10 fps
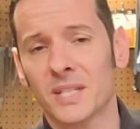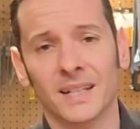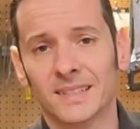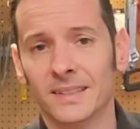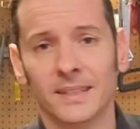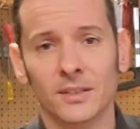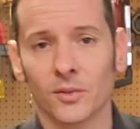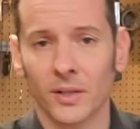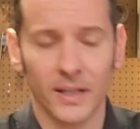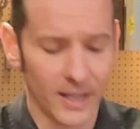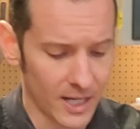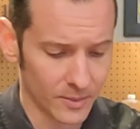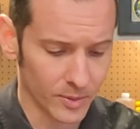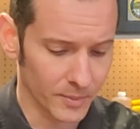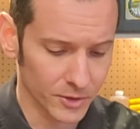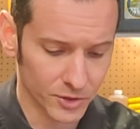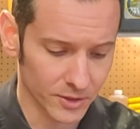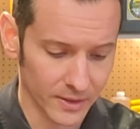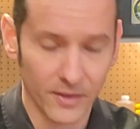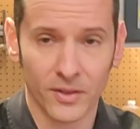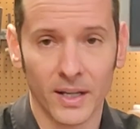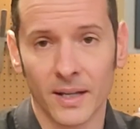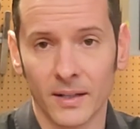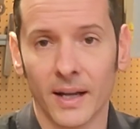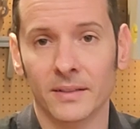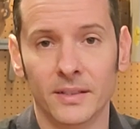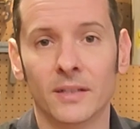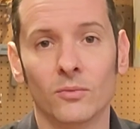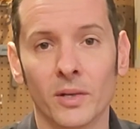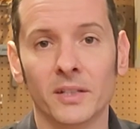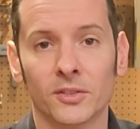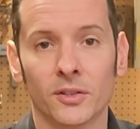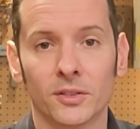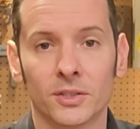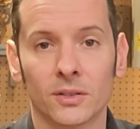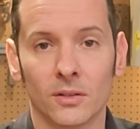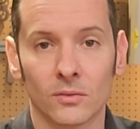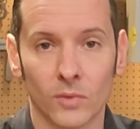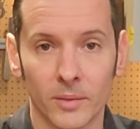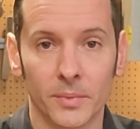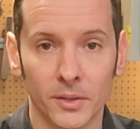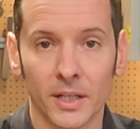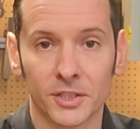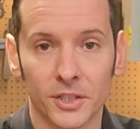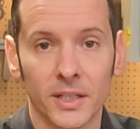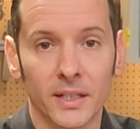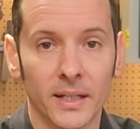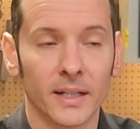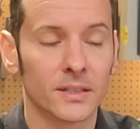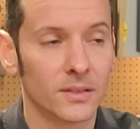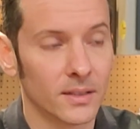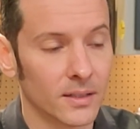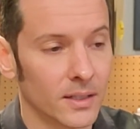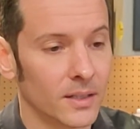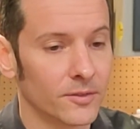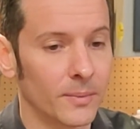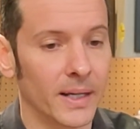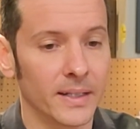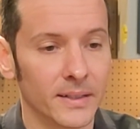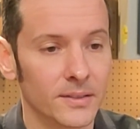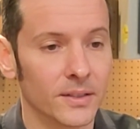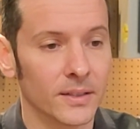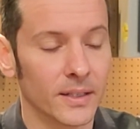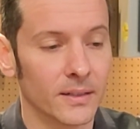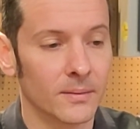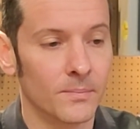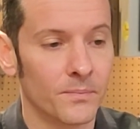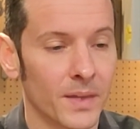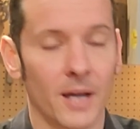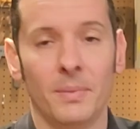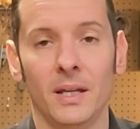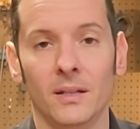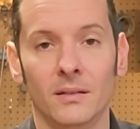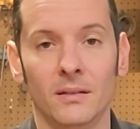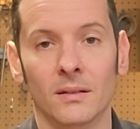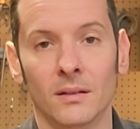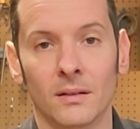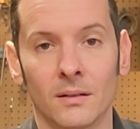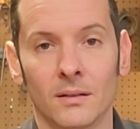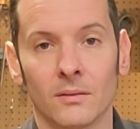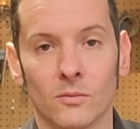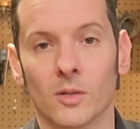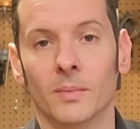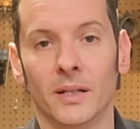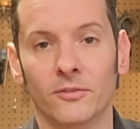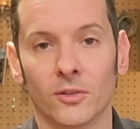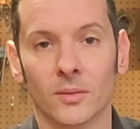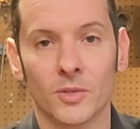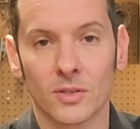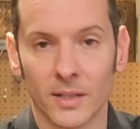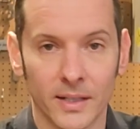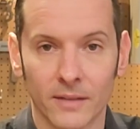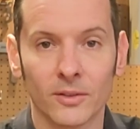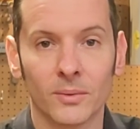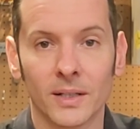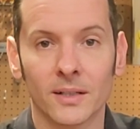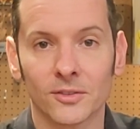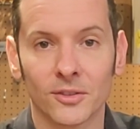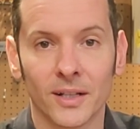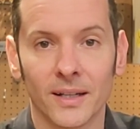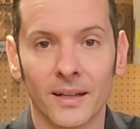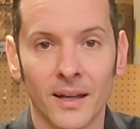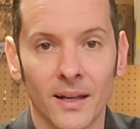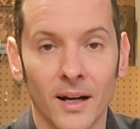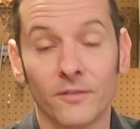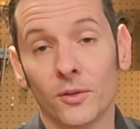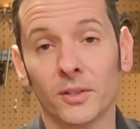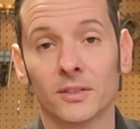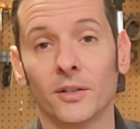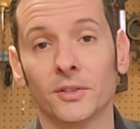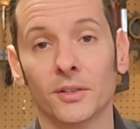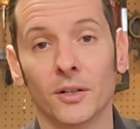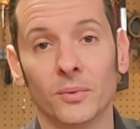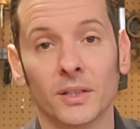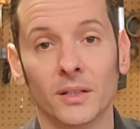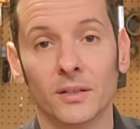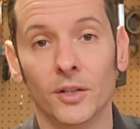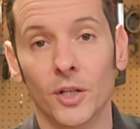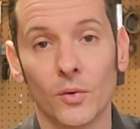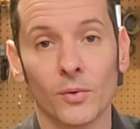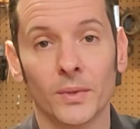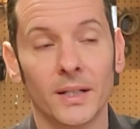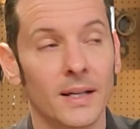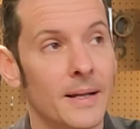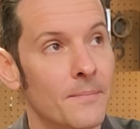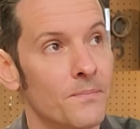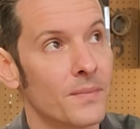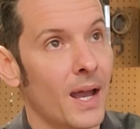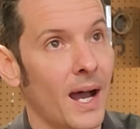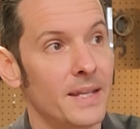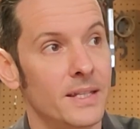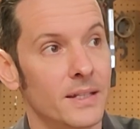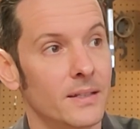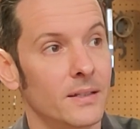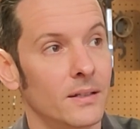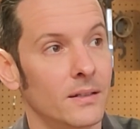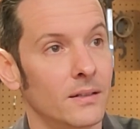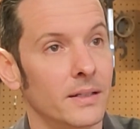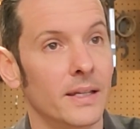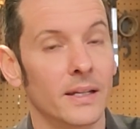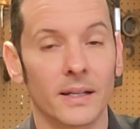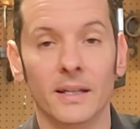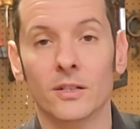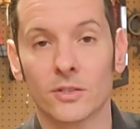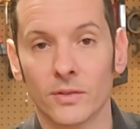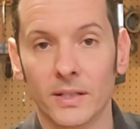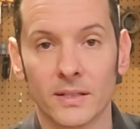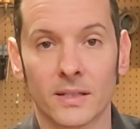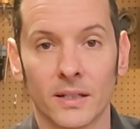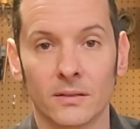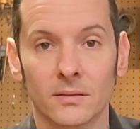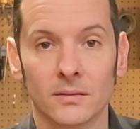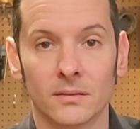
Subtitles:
not sent these on any kind of promotion or anything. I did research on what boot I should get next for my needs, and then I paid real money for them, just like everyone else. Okay. Full disclosure though, with the newer one, I did get an industry discount,